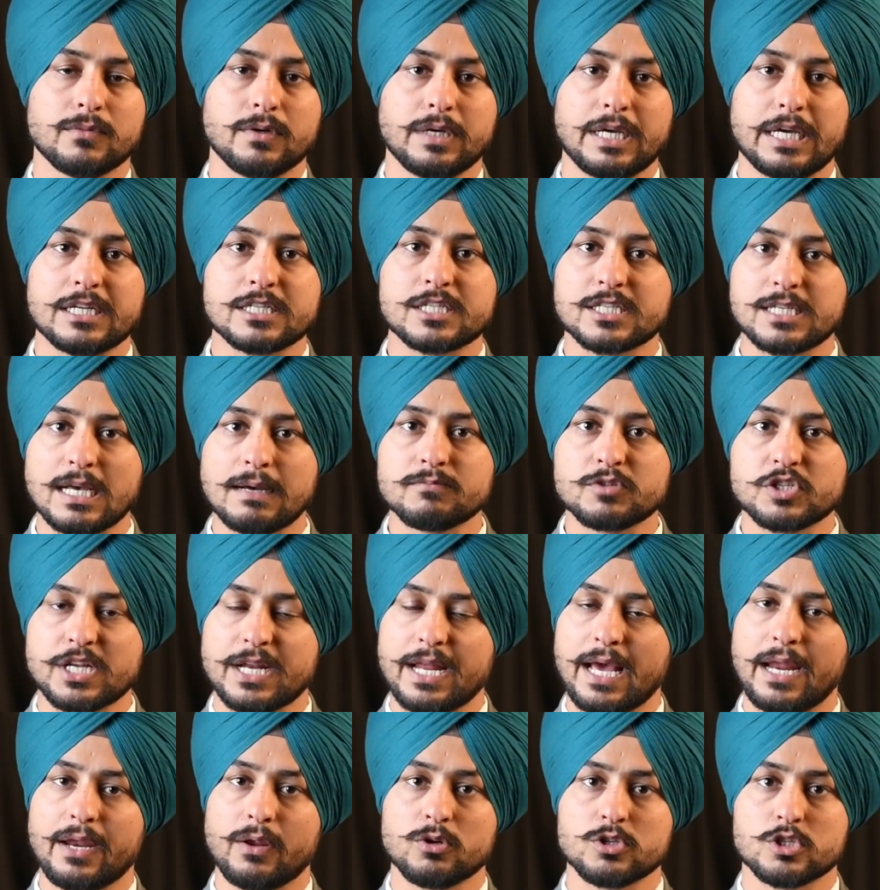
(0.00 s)
in some
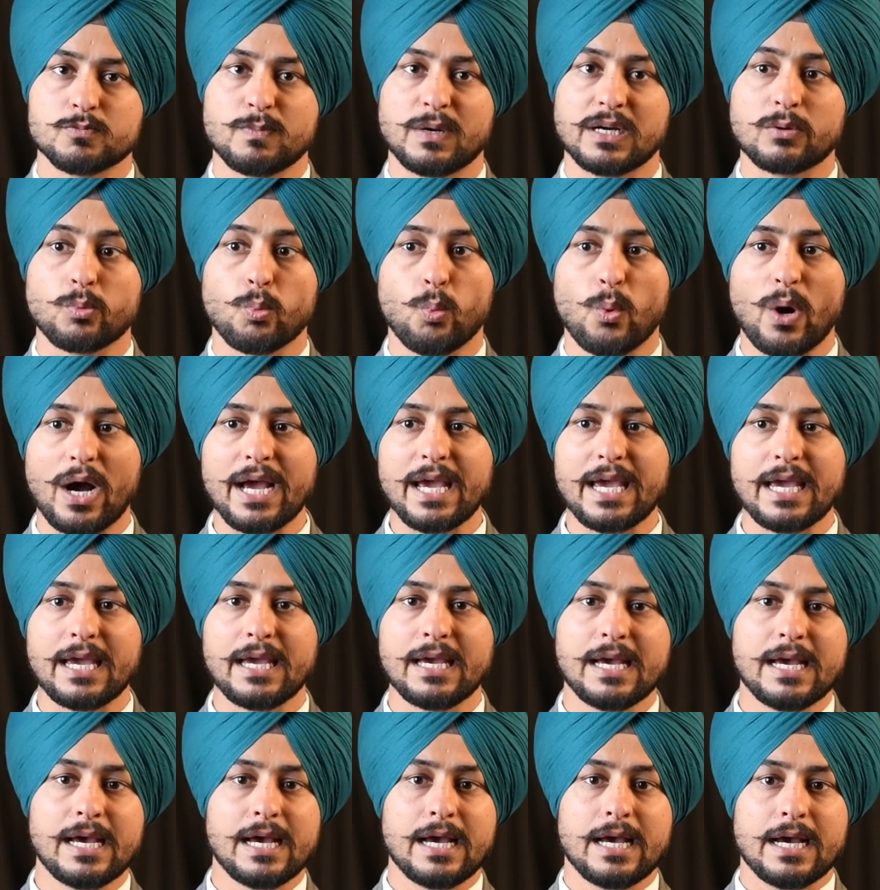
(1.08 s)
scenarios, but
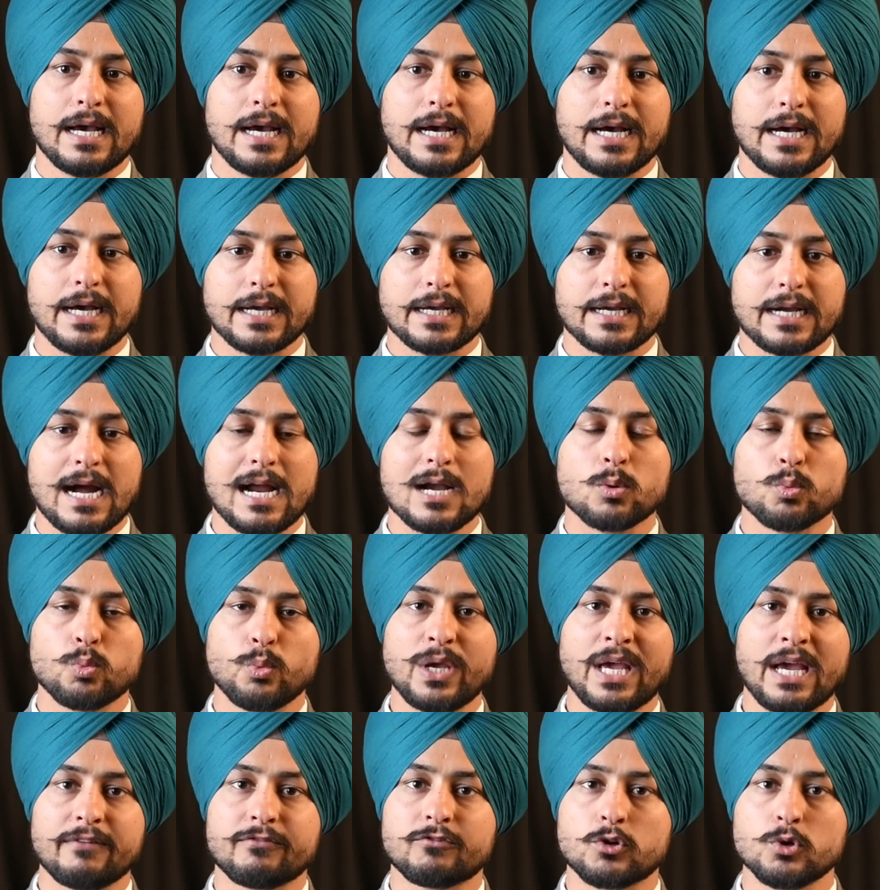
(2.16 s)
why can't
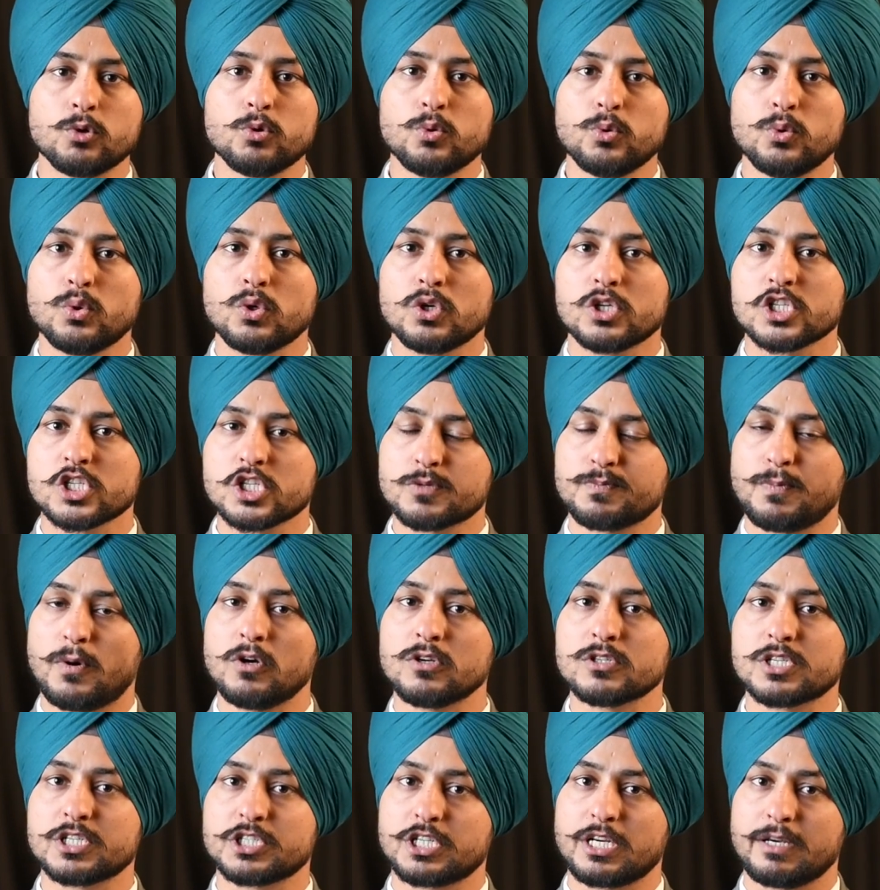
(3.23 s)
we have 2
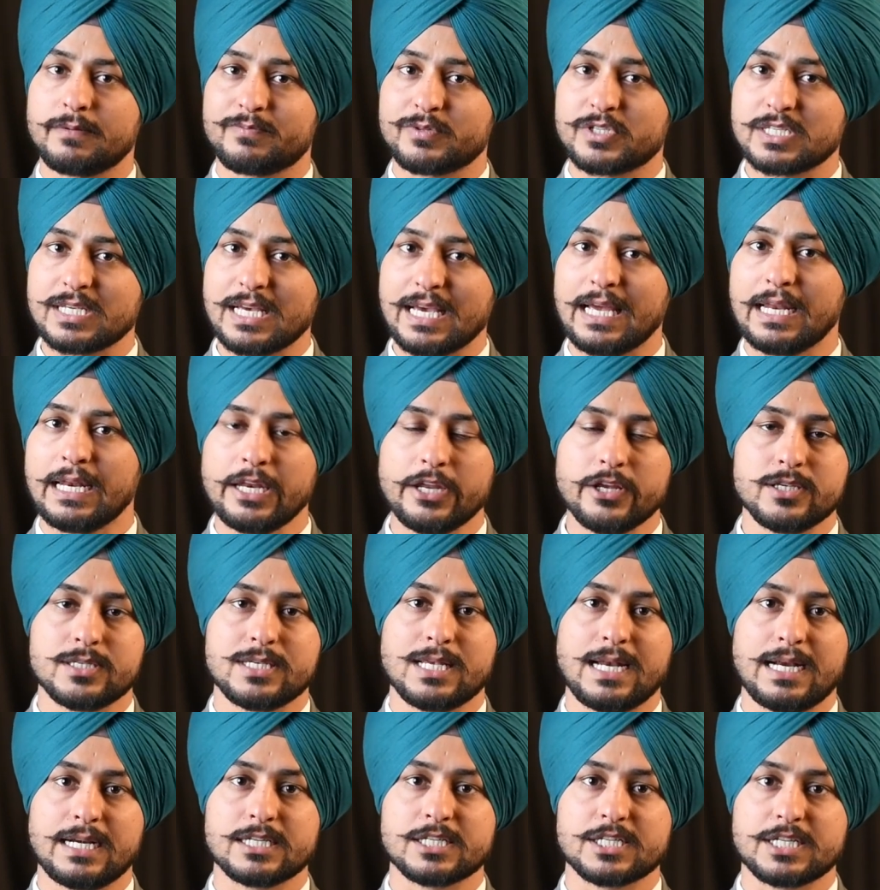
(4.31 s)
sponsorships in New
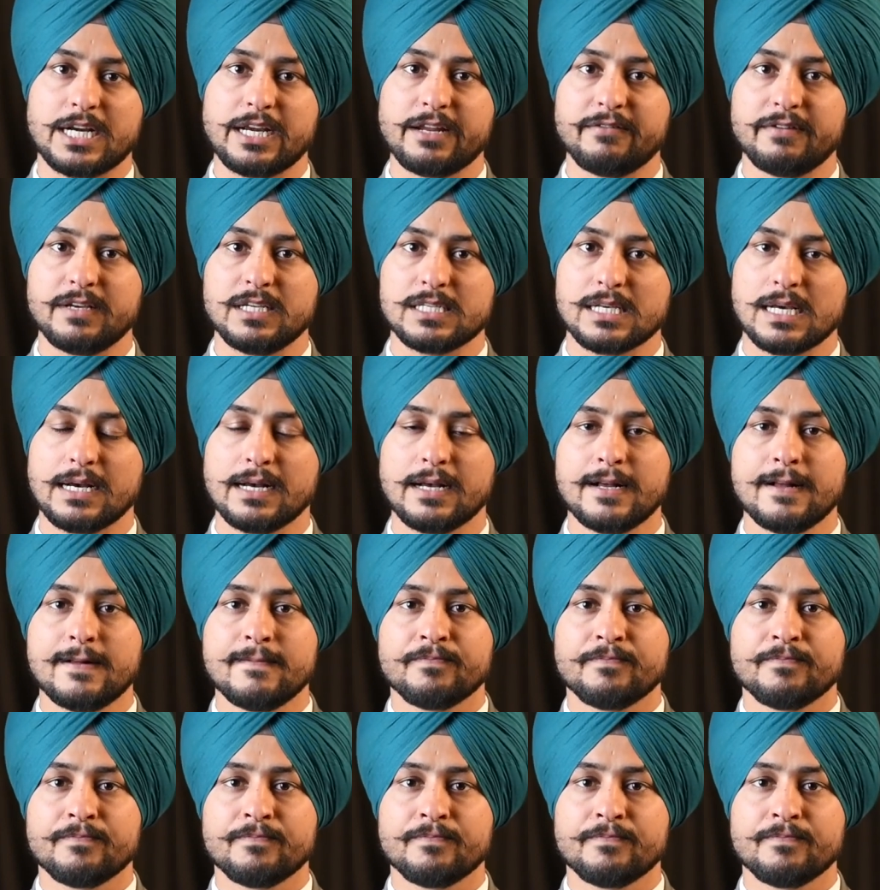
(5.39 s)
Zealand study visa?